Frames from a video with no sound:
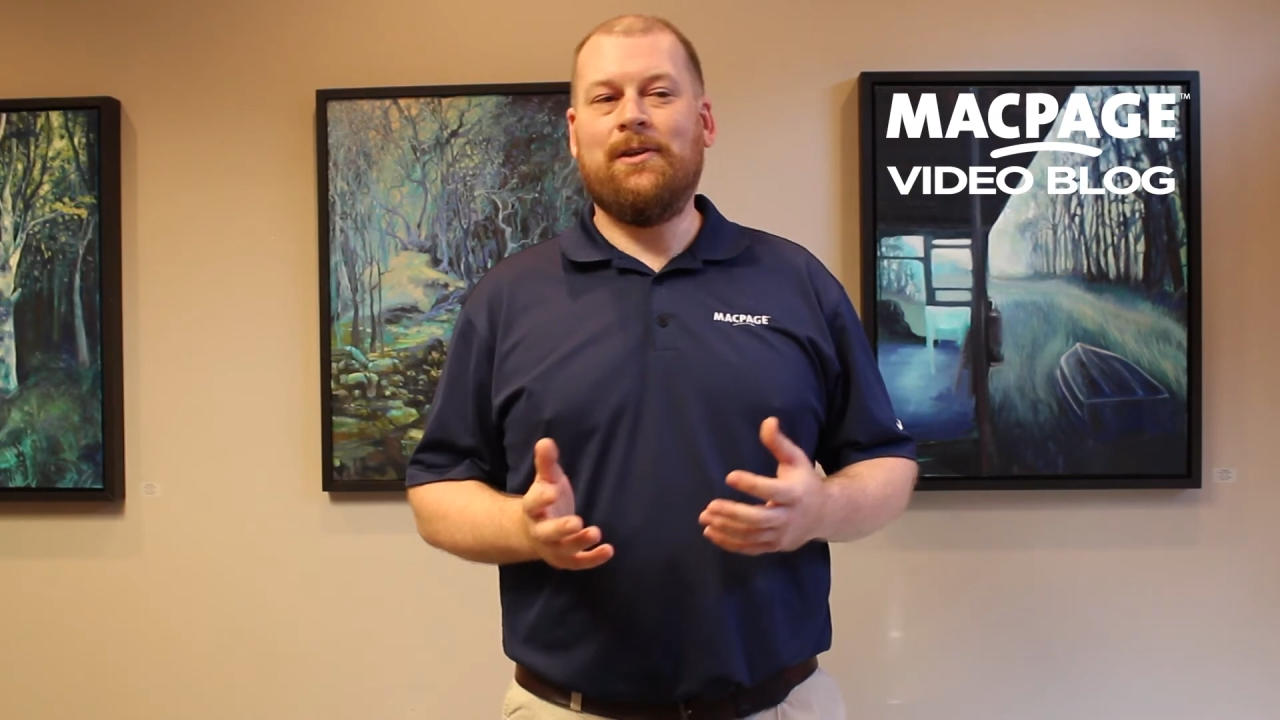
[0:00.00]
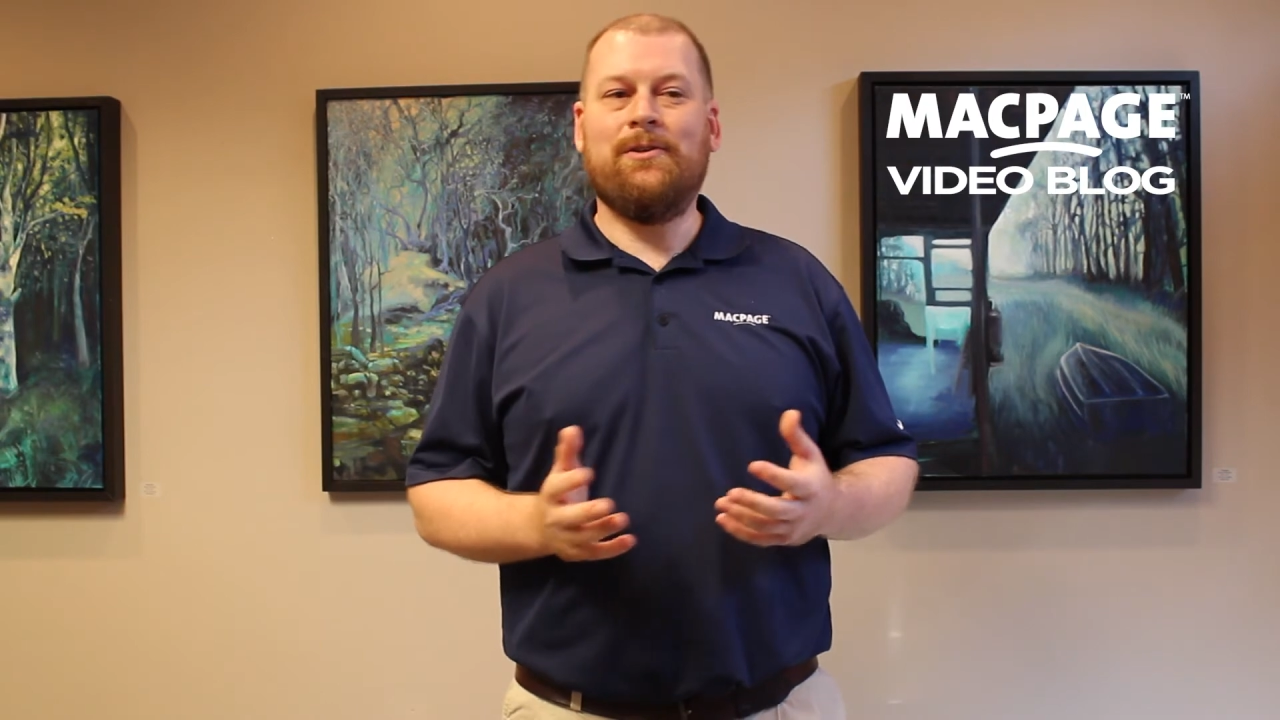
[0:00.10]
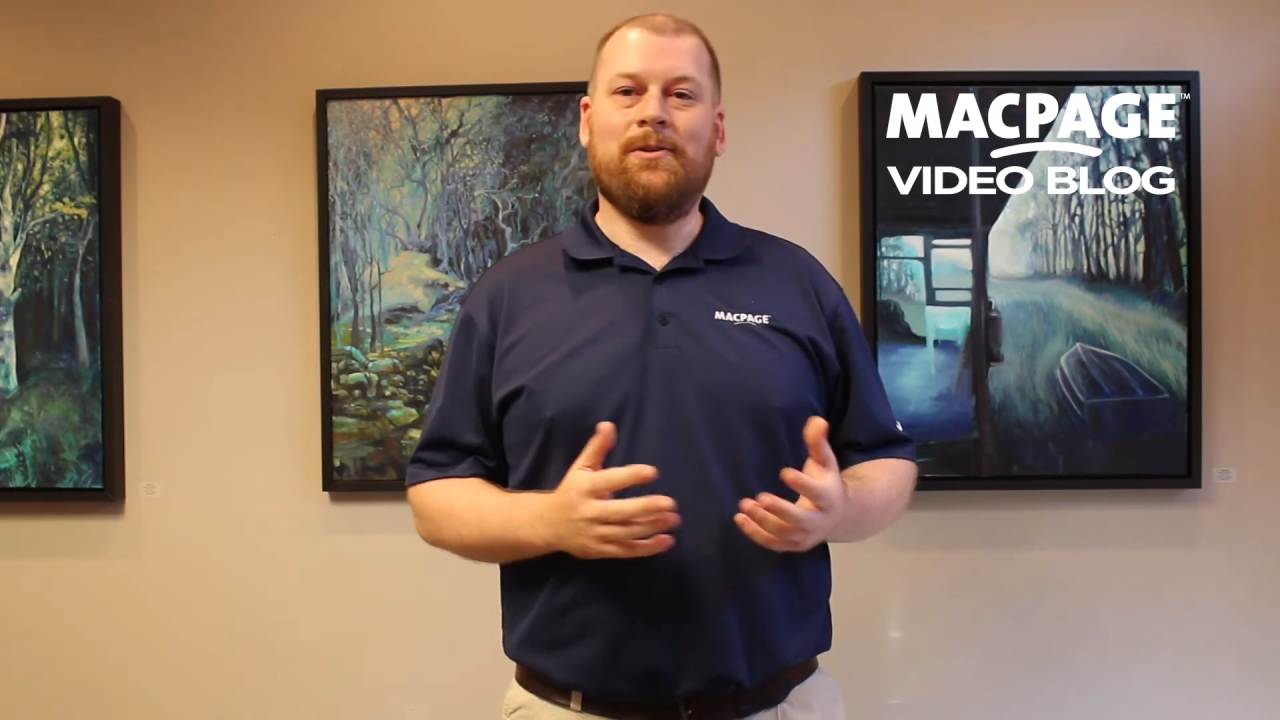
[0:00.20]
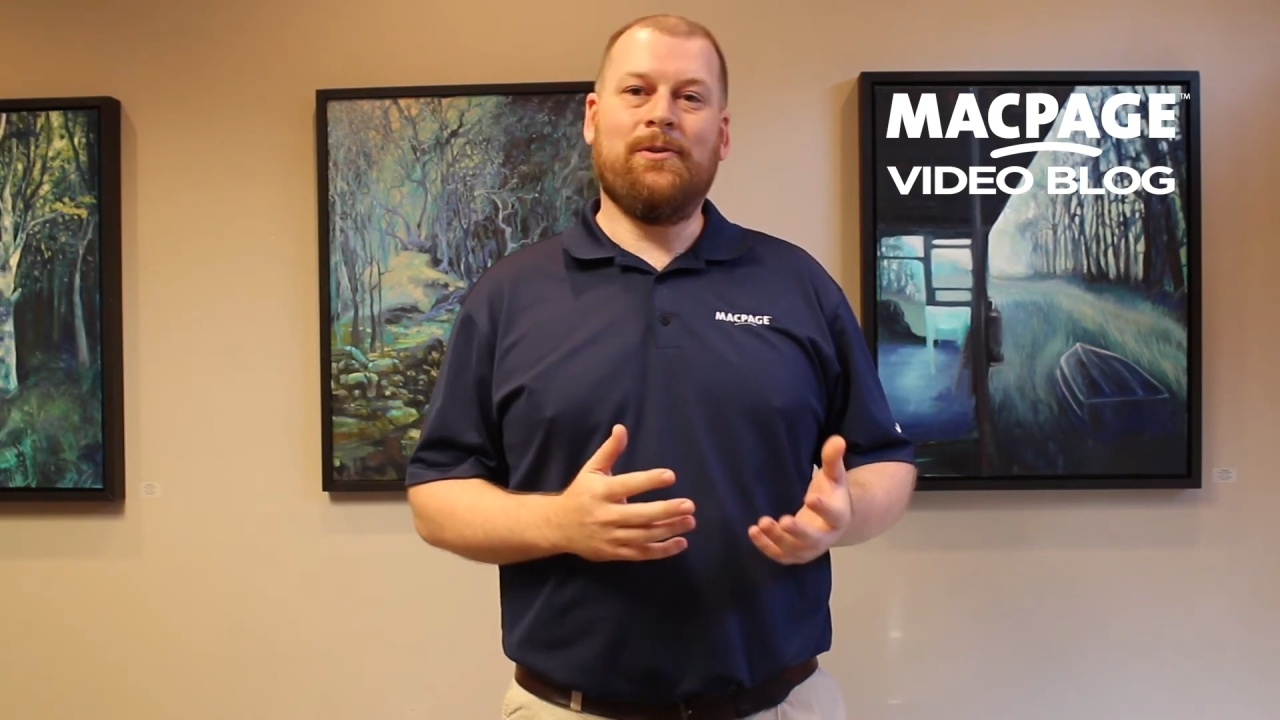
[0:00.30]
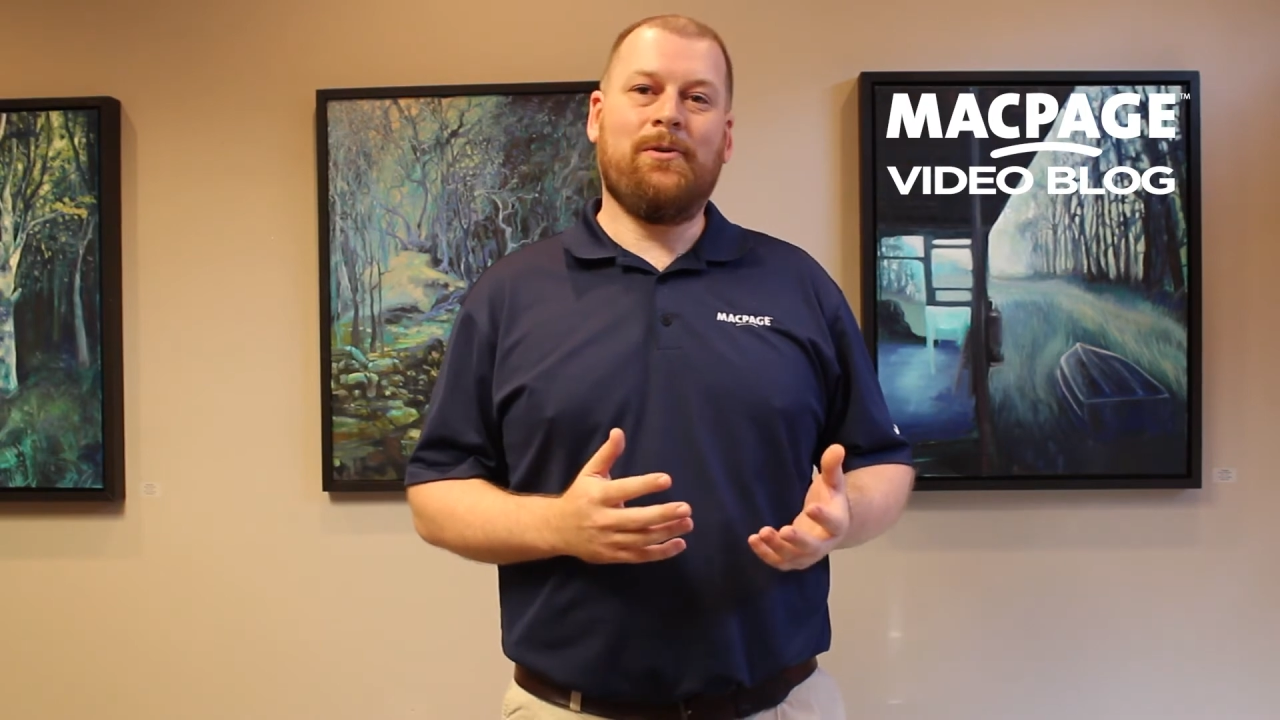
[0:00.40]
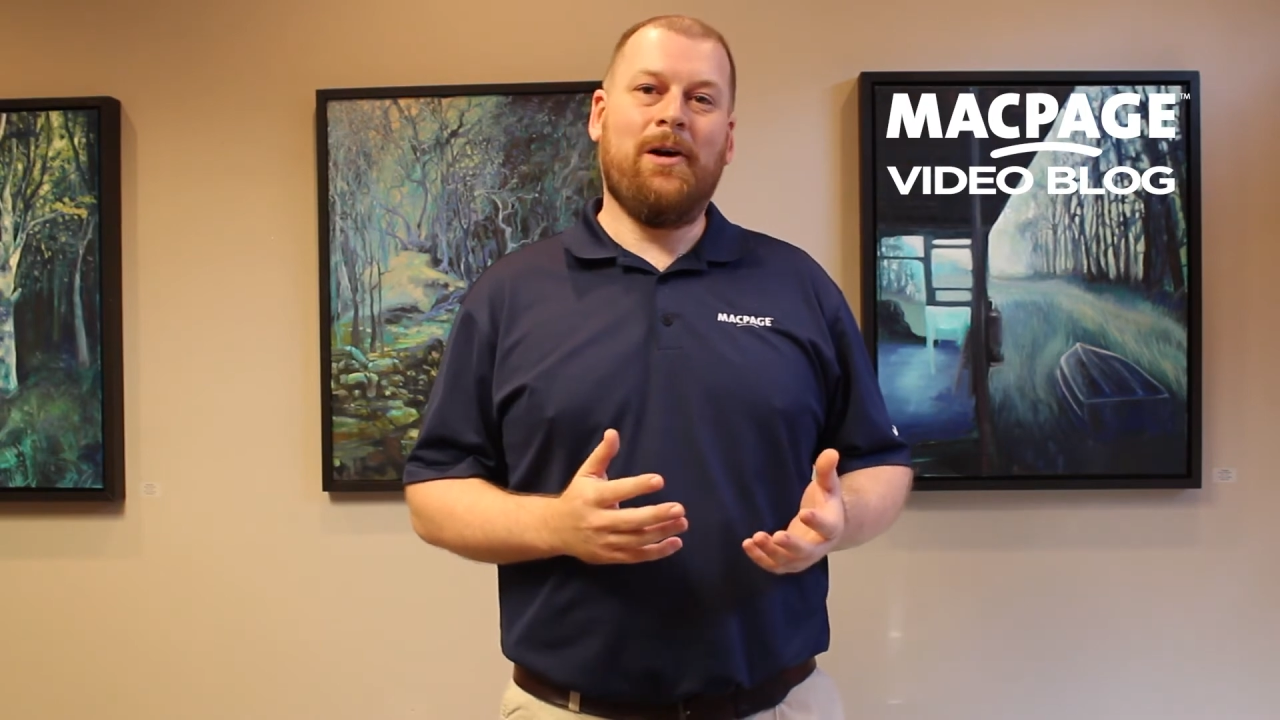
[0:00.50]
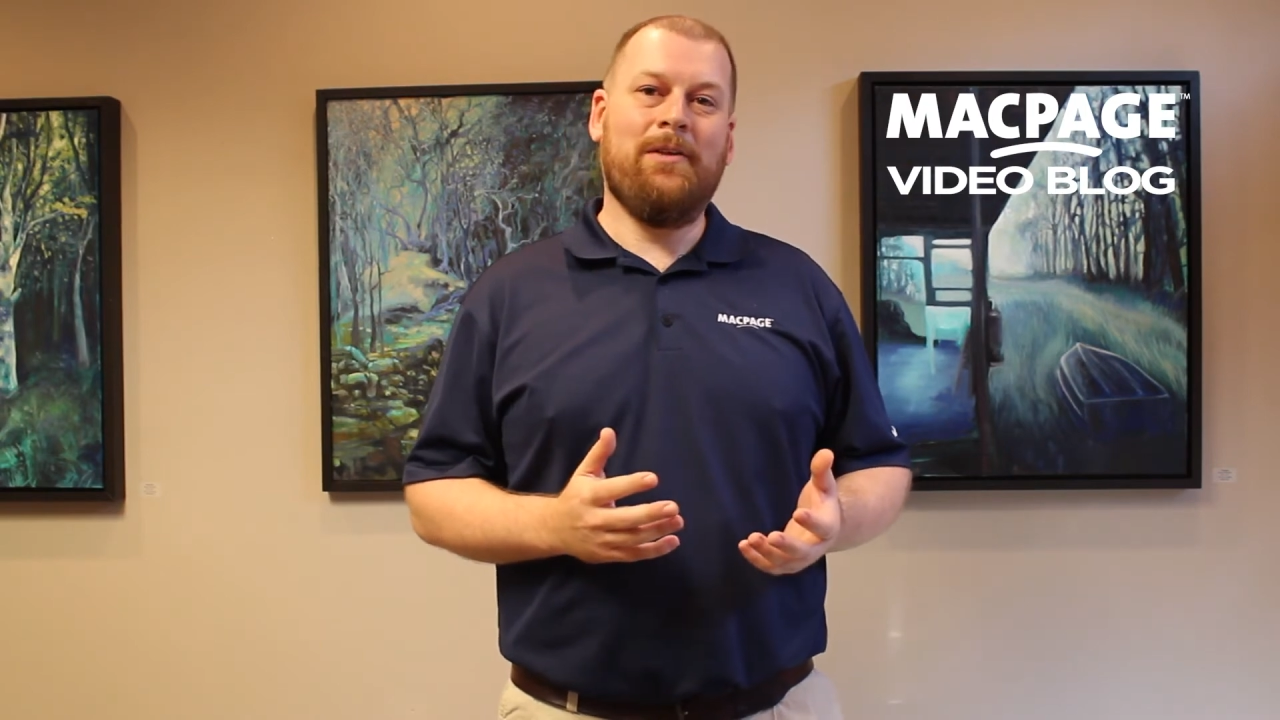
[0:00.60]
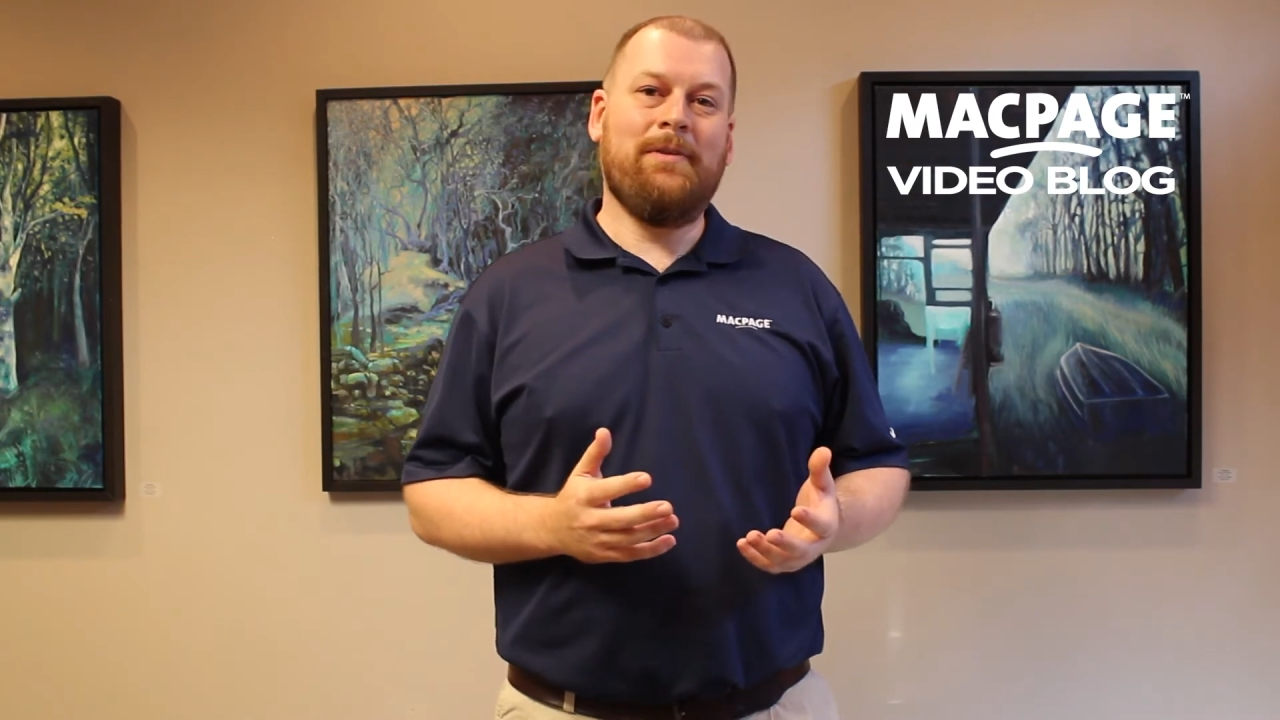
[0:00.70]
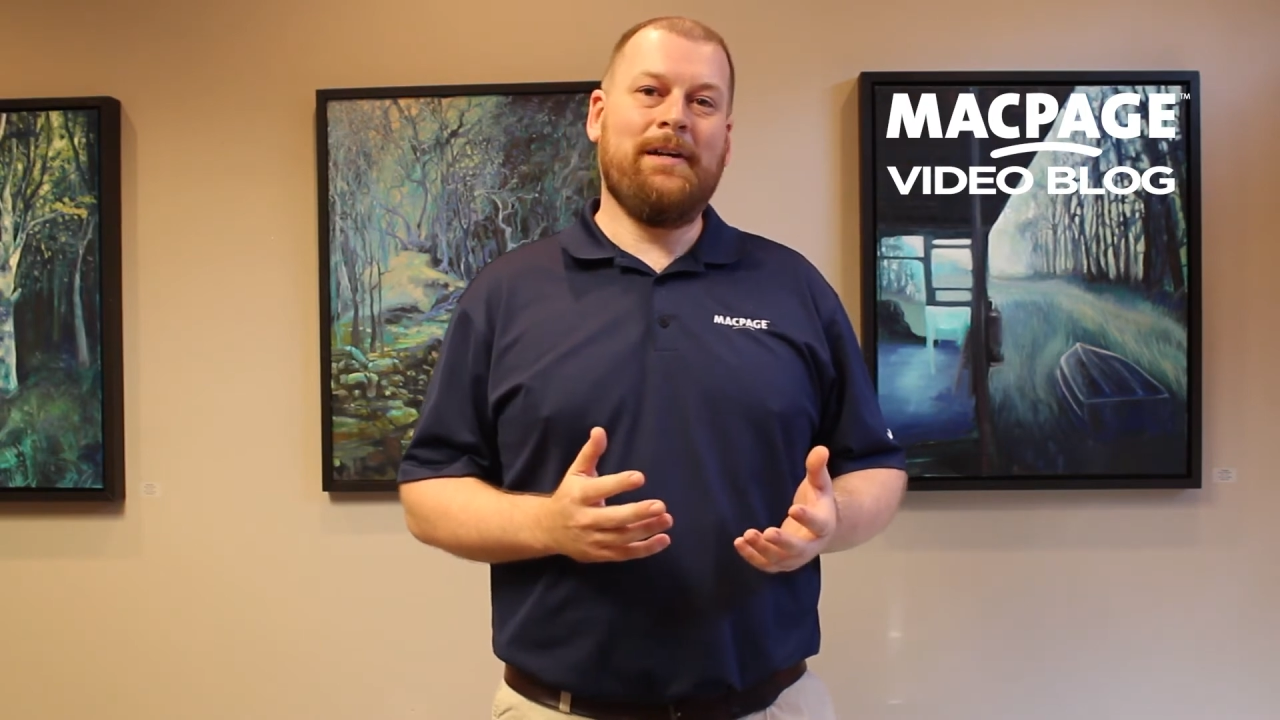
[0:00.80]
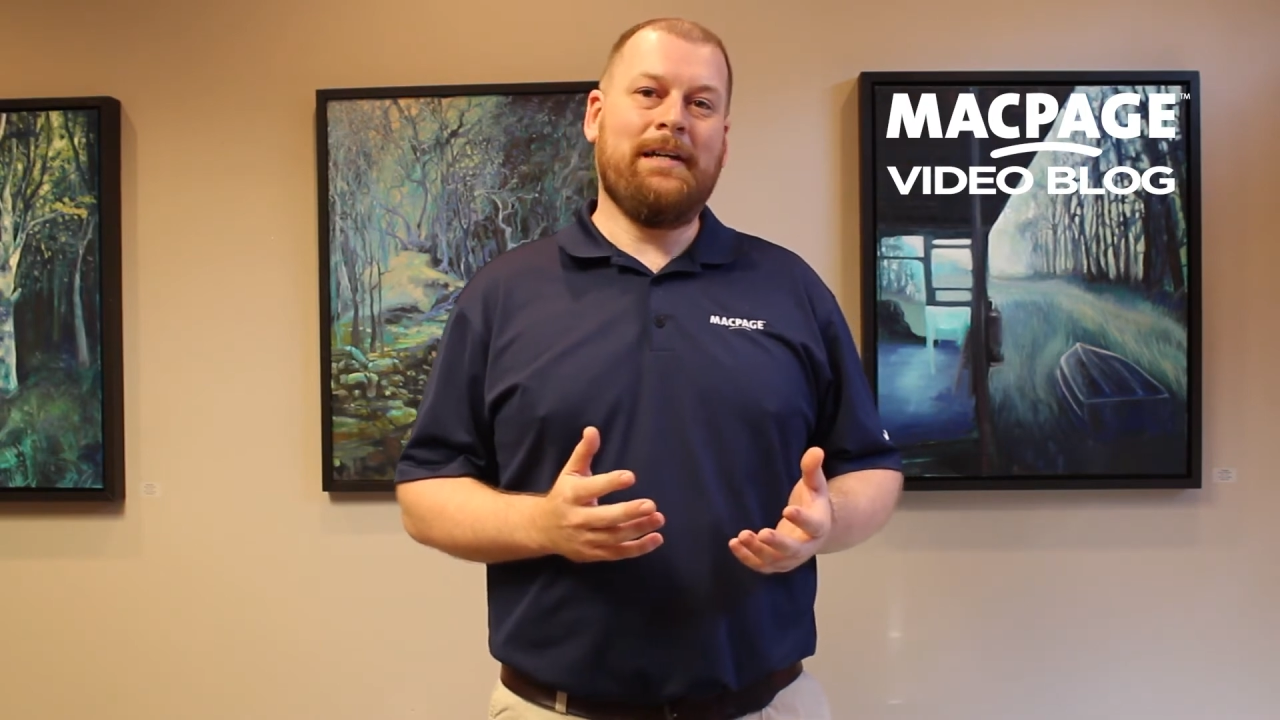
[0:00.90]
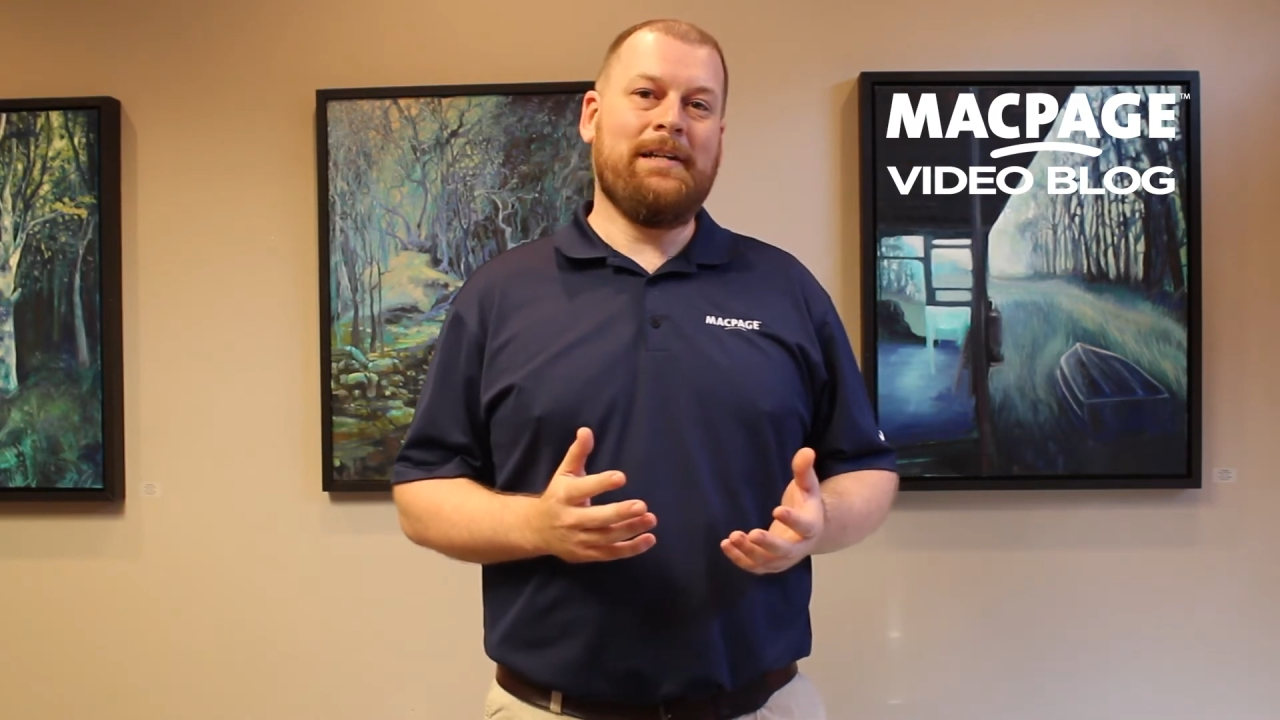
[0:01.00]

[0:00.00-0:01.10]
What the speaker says: that you're doing a qualifying